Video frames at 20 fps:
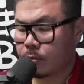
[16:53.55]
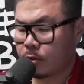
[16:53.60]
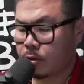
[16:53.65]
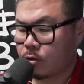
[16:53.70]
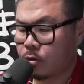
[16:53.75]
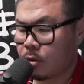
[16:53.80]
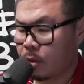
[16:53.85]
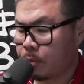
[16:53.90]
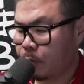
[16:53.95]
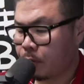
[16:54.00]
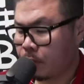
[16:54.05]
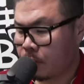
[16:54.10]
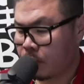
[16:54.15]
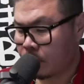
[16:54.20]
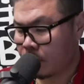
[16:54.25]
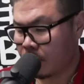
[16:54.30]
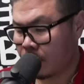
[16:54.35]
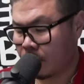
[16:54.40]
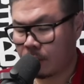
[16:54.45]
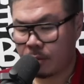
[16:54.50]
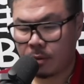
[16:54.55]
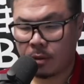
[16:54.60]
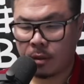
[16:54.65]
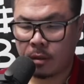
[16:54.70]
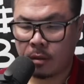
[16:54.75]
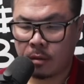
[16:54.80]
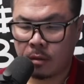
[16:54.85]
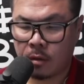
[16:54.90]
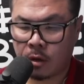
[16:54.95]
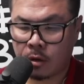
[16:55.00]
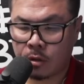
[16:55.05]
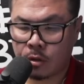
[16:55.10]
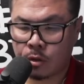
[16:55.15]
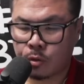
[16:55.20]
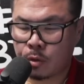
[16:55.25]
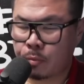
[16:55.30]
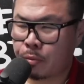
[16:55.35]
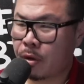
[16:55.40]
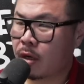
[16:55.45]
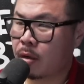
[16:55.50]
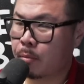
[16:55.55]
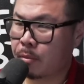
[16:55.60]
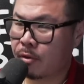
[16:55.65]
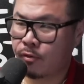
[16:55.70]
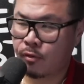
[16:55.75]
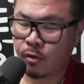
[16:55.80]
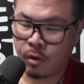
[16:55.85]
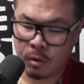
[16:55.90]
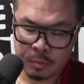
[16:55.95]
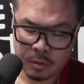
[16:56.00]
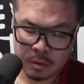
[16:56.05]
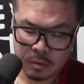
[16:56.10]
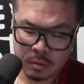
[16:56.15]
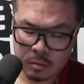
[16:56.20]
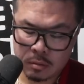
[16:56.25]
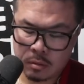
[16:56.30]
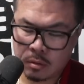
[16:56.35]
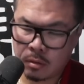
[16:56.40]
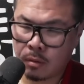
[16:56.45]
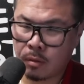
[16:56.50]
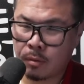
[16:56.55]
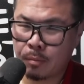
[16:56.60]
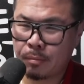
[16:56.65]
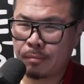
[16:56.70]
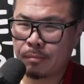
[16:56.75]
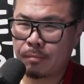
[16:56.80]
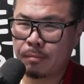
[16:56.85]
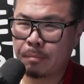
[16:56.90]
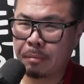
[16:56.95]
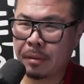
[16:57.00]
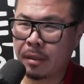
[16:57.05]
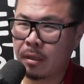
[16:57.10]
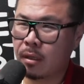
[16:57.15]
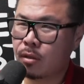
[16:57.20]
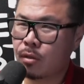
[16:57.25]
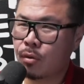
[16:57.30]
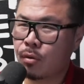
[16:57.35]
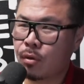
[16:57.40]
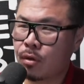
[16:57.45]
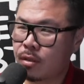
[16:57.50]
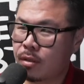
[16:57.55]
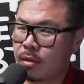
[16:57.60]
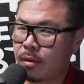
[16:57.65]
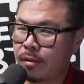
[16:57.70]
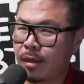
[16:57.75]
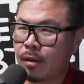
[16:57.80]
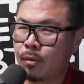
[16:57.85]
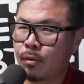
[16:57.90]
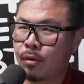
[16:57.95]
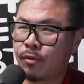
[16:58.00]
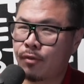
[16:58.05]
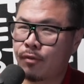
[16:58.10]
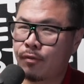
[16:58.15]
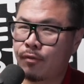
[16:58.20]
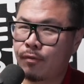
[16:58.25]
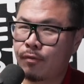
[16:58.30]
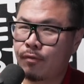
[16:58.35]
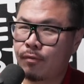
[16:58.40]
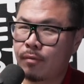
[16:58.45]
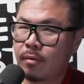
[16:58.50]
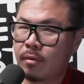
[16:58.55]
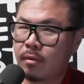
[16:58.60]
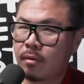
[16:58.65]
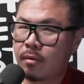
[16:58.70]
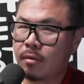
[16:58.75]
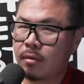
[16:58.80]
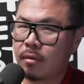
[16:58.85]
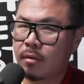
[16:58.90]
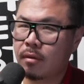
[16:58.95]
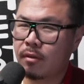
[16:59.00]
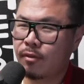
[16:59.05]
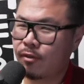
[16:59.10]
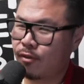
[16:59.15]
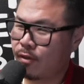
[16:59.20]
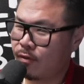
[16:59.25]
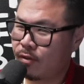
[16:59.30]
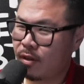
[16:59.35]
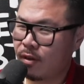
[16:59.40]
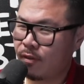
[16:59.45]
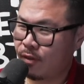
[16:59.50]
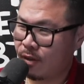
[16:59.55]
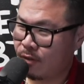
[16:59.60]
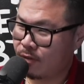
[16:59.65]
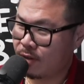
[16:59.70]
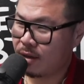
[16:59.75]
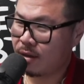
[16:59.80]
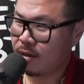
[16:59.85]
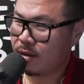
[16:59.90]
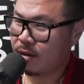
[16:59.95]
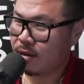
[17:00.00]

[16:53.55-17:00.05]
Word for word: So I remember looking at uh, the articles we brought up before, but so Bellator said they were 50 50.